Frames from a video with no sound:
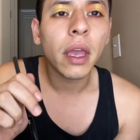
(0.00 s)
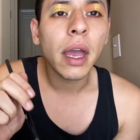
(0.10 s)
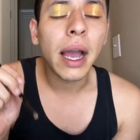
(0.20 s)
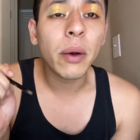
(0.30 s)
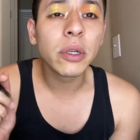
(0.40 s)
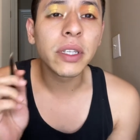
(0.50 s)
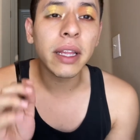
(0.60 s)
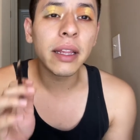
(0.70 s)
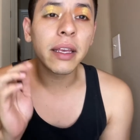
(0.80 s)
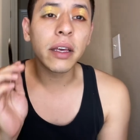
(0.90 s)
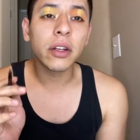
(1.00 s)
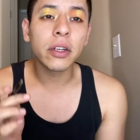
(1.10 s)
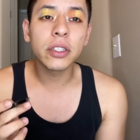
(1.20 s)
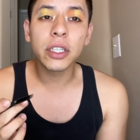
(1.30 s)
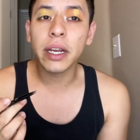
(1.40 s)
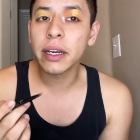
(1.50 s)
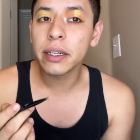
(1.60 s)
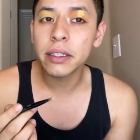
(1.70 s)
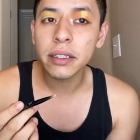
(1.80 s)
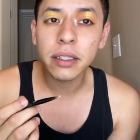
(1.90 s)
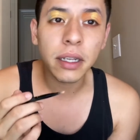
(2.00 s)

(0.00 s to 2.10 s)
I will say that the other shades,